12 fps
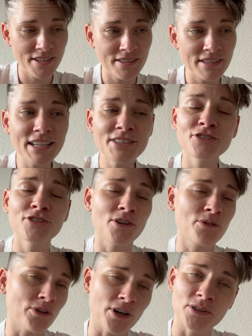That is so
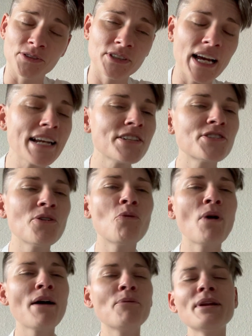gross. I just don't,
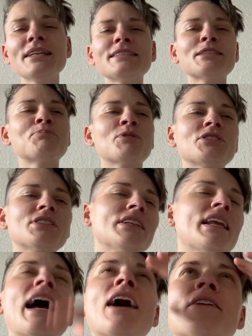what is this
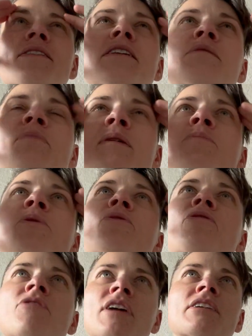person, how do these people
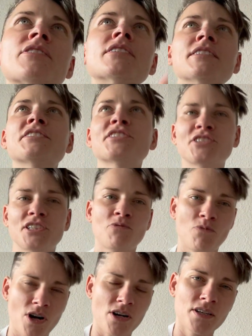think that this is gonna
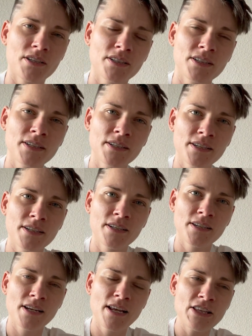work?
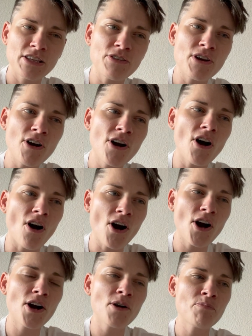That there
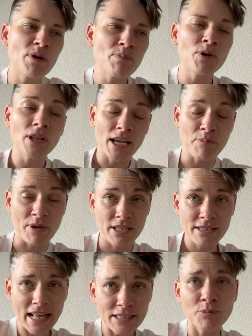are people like me, because
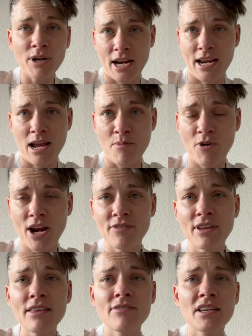that's what I am, right?
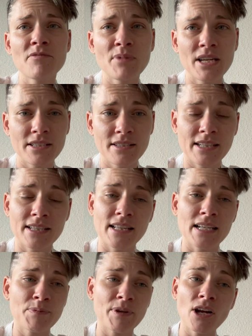They think of me as a cis
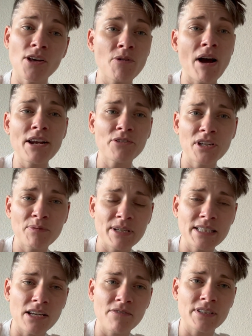lesbian, although I don't think of
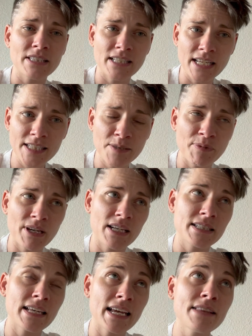myself as cis,
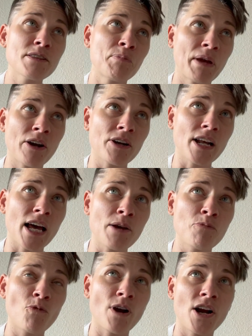because in the
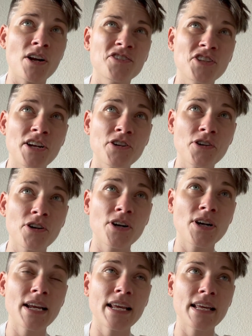paradigm where
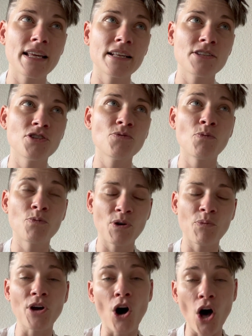gender is, that
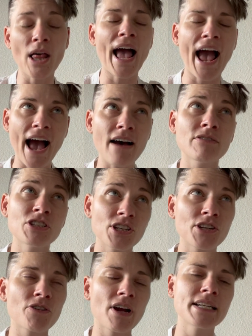we all have a
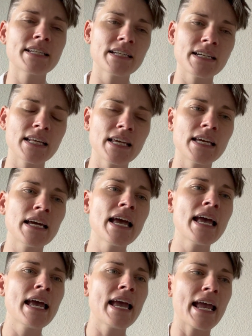gender identity,
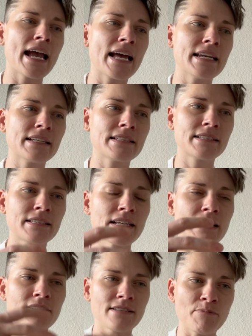and it's
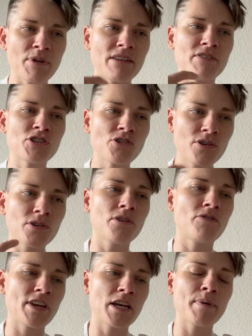some kind of internal
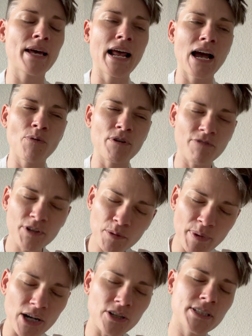thing about how we feel
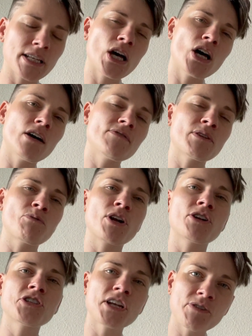about ourselves and what
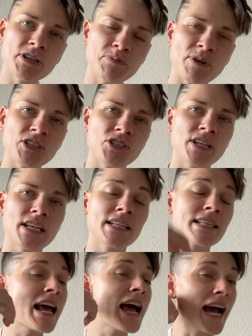our gender expression
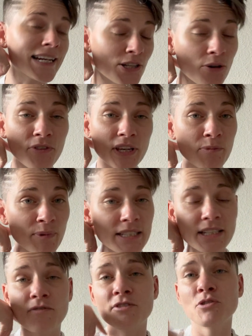is, I don't think of
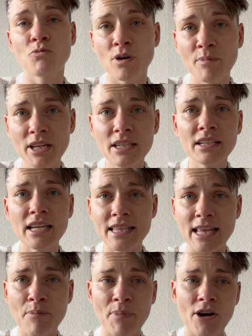myself as a woman in
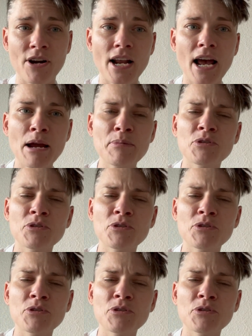that paradigm.